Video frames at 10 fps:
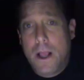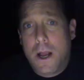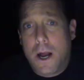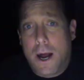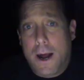
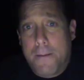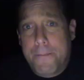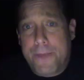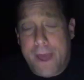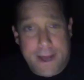
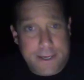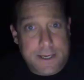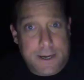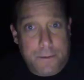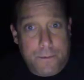
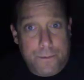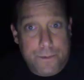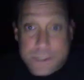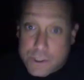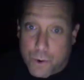that
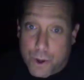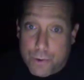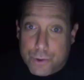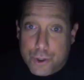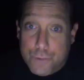this is what
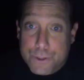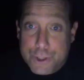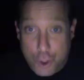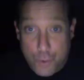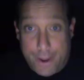YouTube is
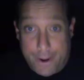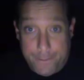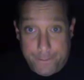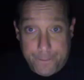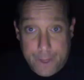doing.
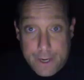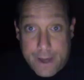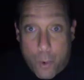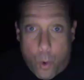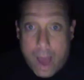
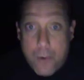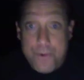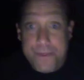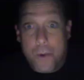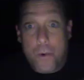Now, why
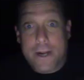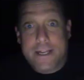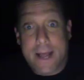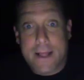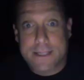wouldn't they want to
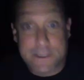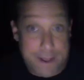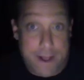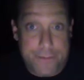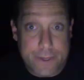tell us
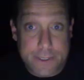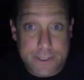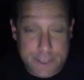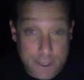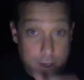about
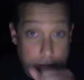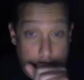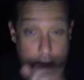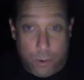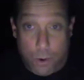this?
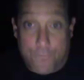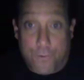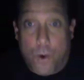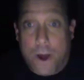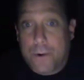Well, for
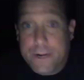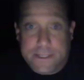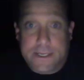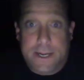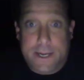one
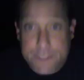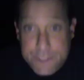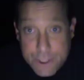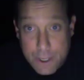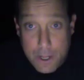reason
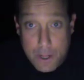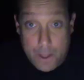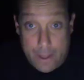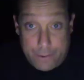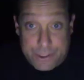is,
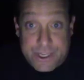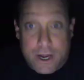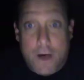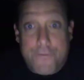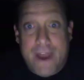it would set
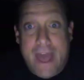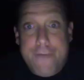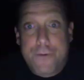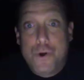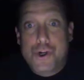off an
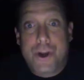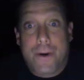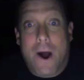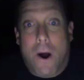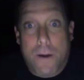
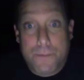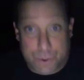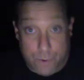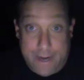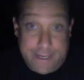evolutionary arms
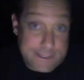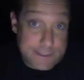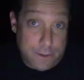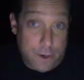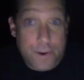race.
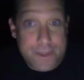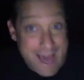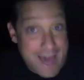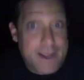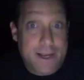You know what
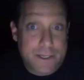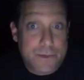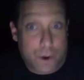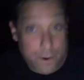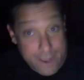that is,
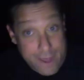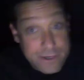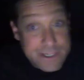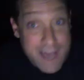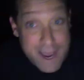where the other
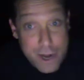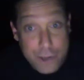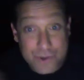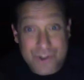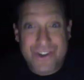side
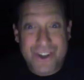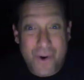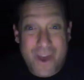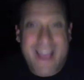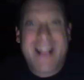knows what you're
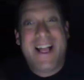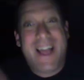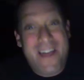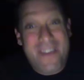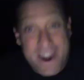doing
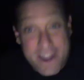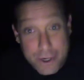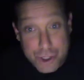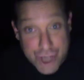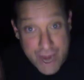and then
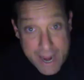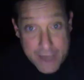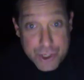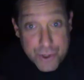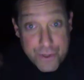can
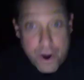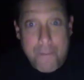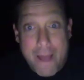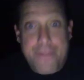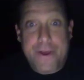change their
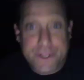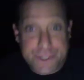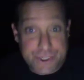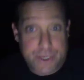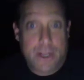
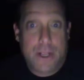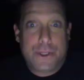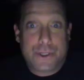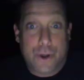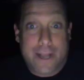methods
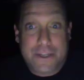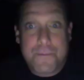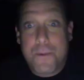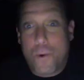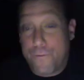so as to
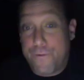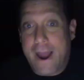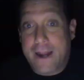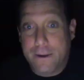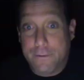be more
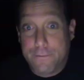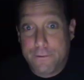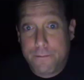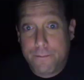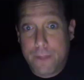effective.
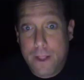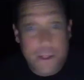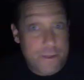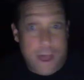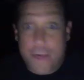
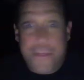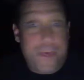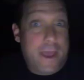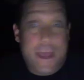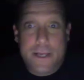The other
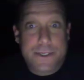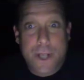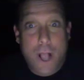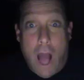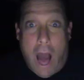thing is,
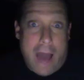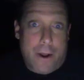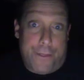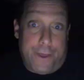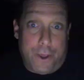I
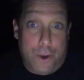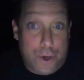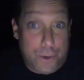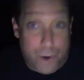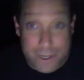don't think
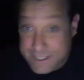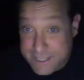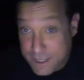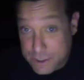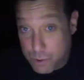YouTube wants to
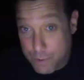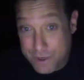tell us what we're